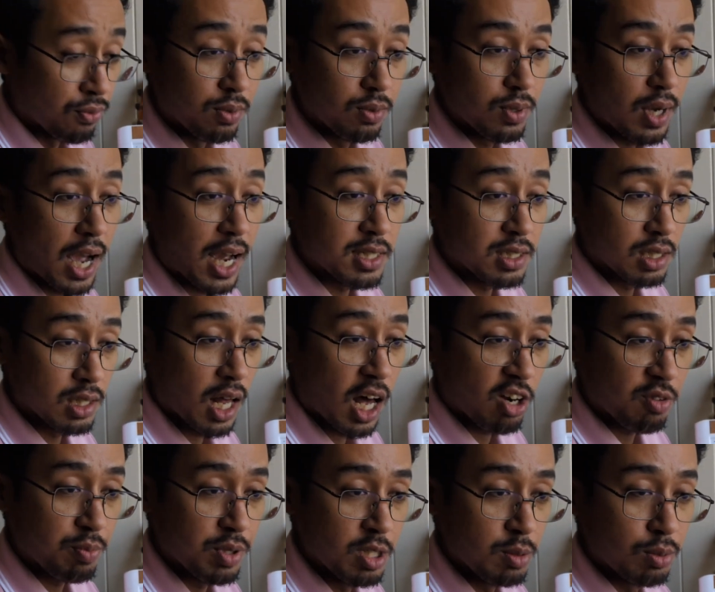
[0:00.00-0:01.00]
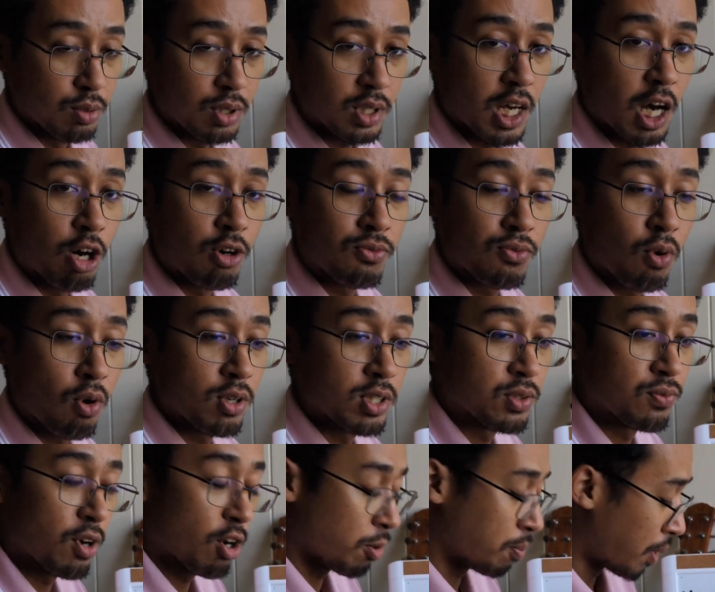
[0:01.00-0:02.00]
has a lot of people. California is
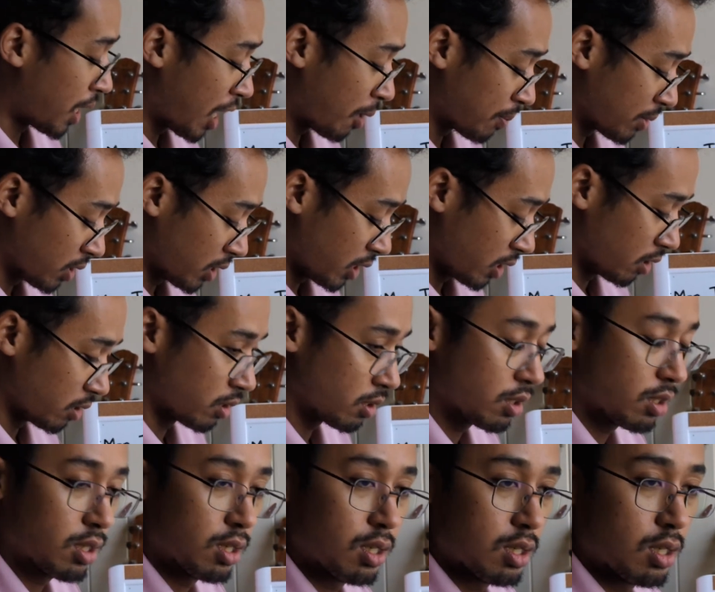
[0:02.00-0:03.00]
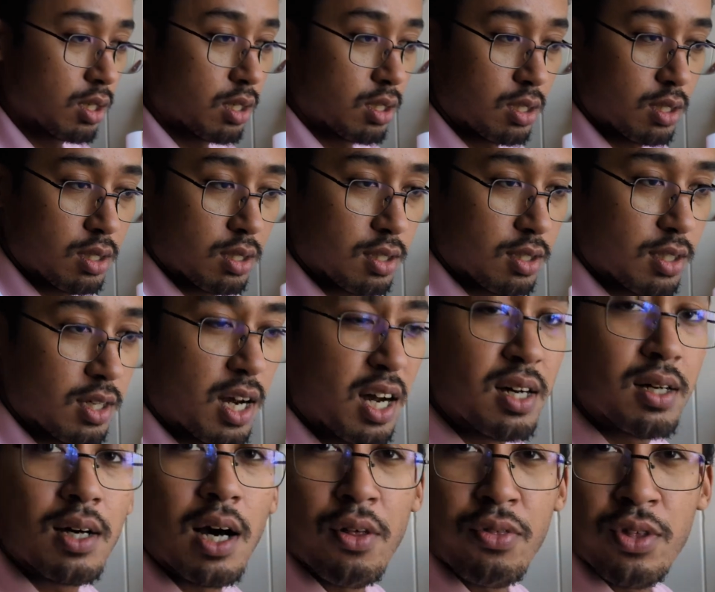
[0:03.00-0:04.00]
very populated.
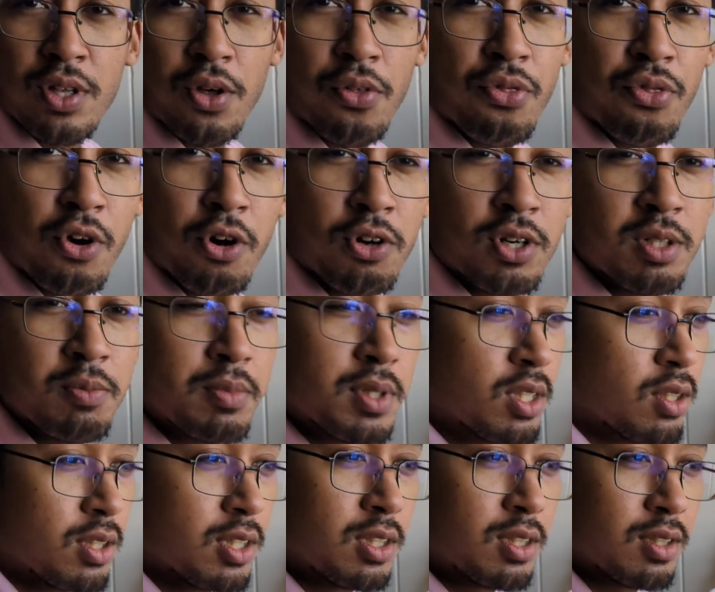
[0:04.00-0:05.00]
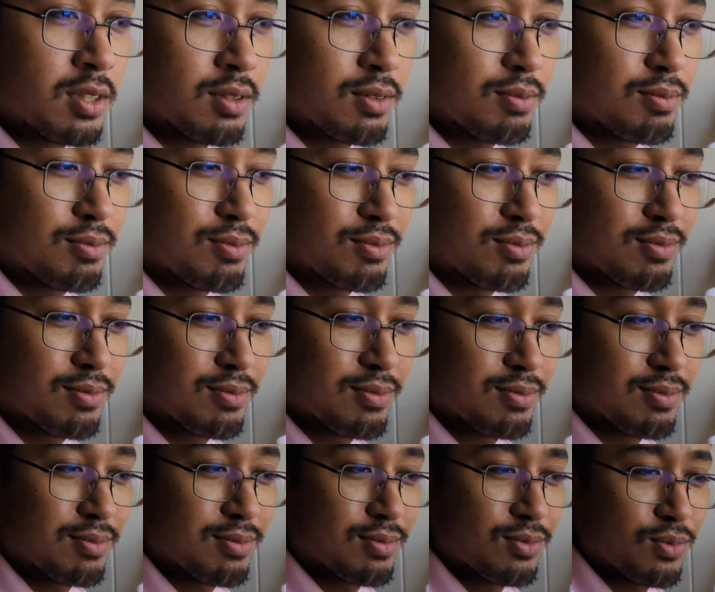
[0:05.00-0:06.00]
I think 30 million,
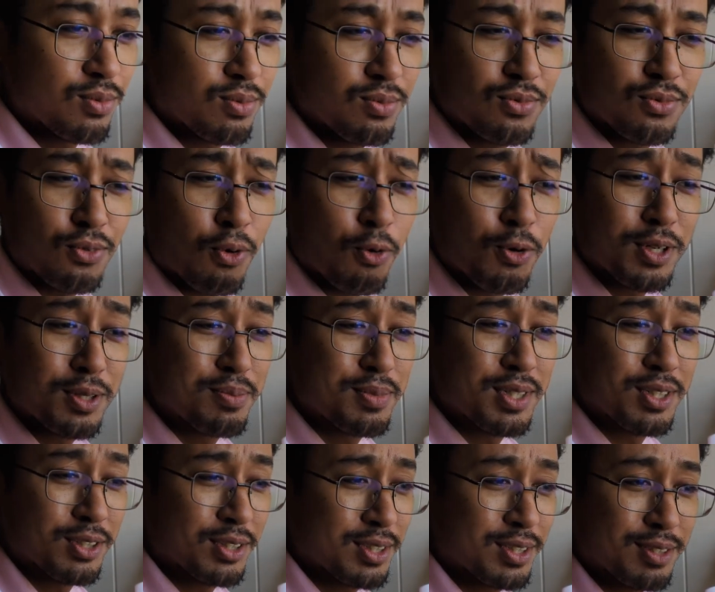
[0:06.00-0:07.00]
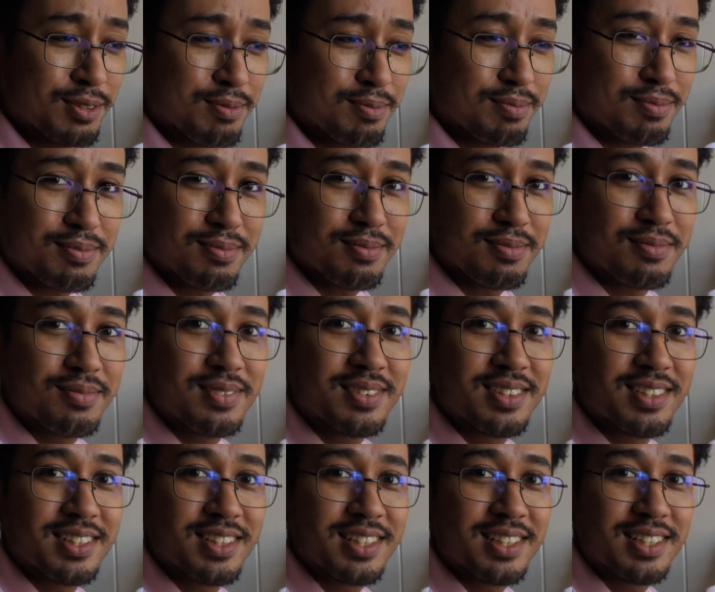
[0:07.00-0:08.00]
40 million.
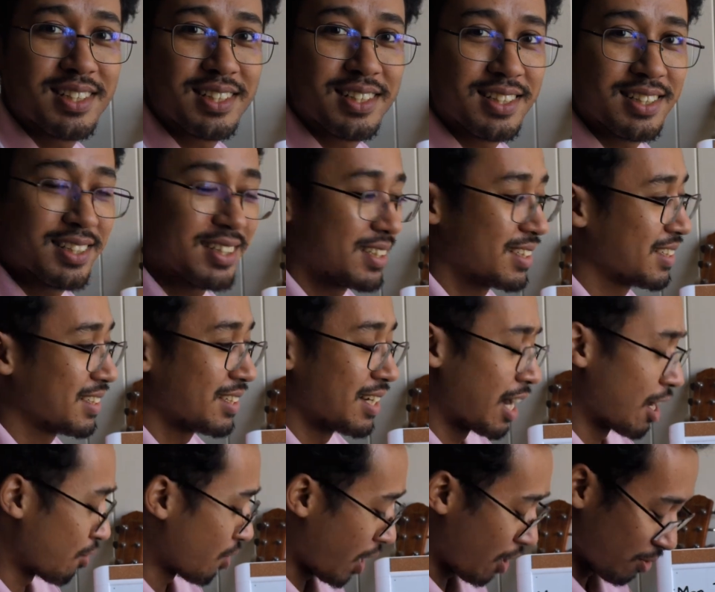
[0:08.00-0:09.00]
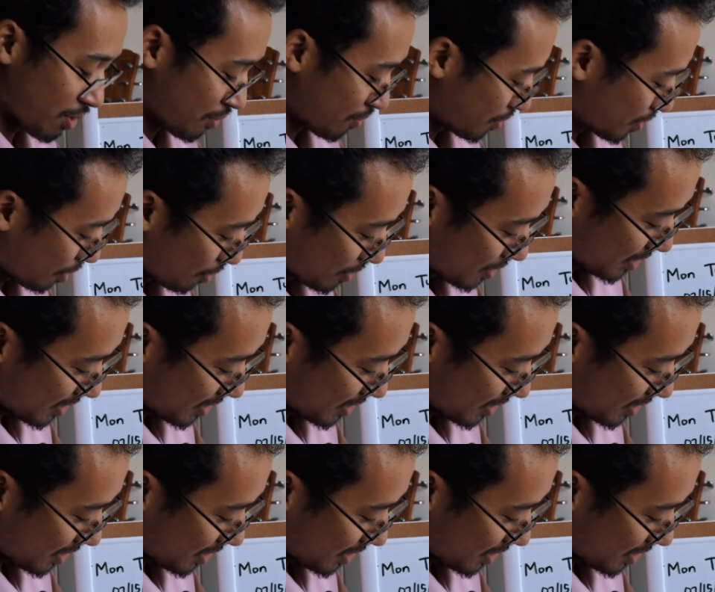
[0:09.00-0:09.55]
I don't even know.